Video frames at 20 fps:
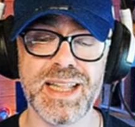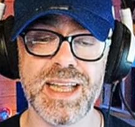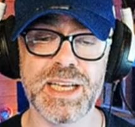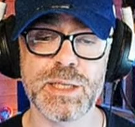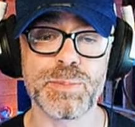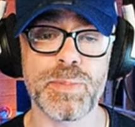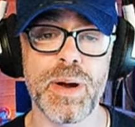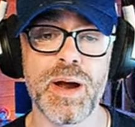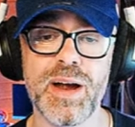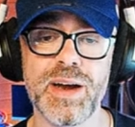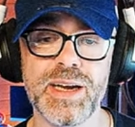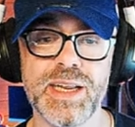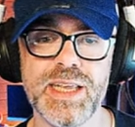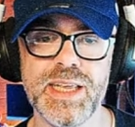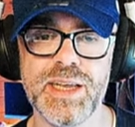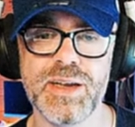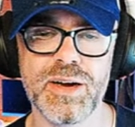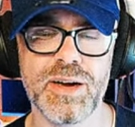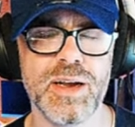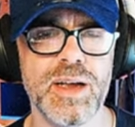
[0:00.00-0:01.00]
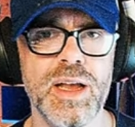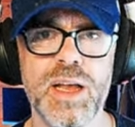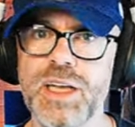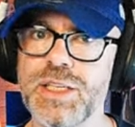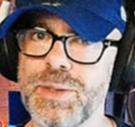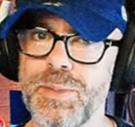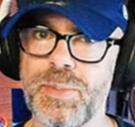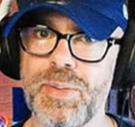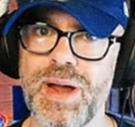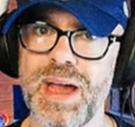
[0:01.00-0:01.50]
this part here.
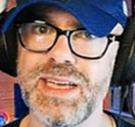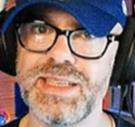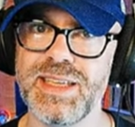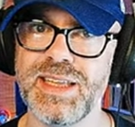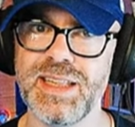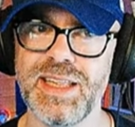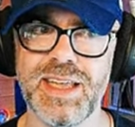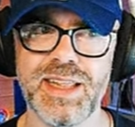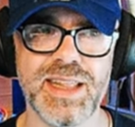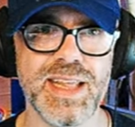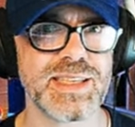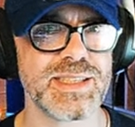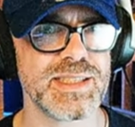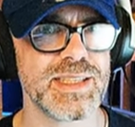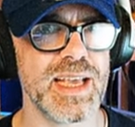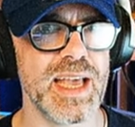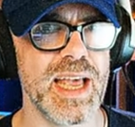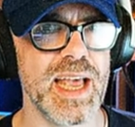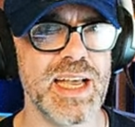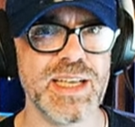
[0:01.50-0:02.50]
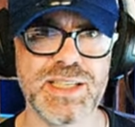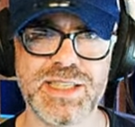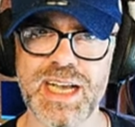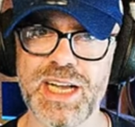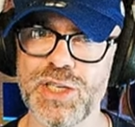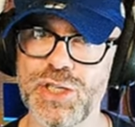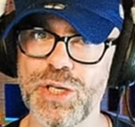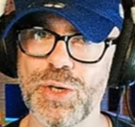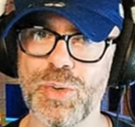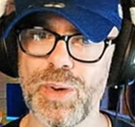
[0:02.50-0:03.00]
Surprisingly, this is
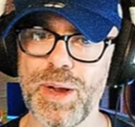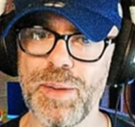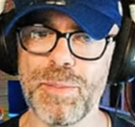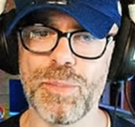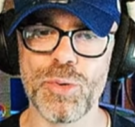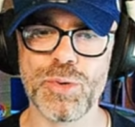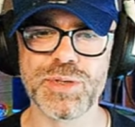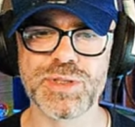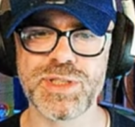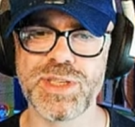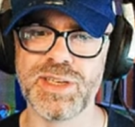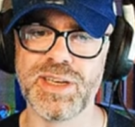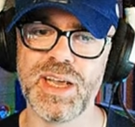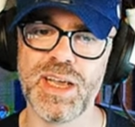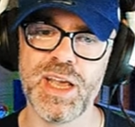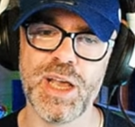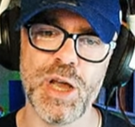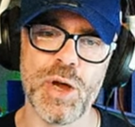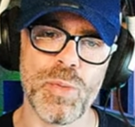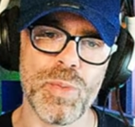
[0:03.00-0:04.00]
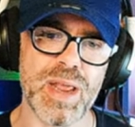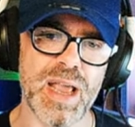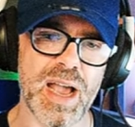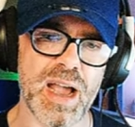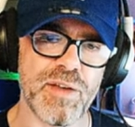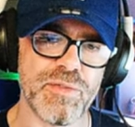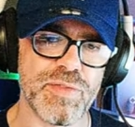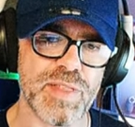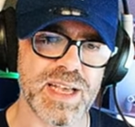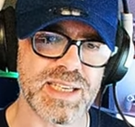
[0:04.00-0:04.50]
actually quite important. We
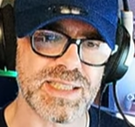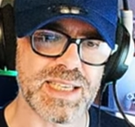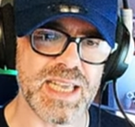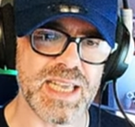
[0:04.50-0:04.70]
have this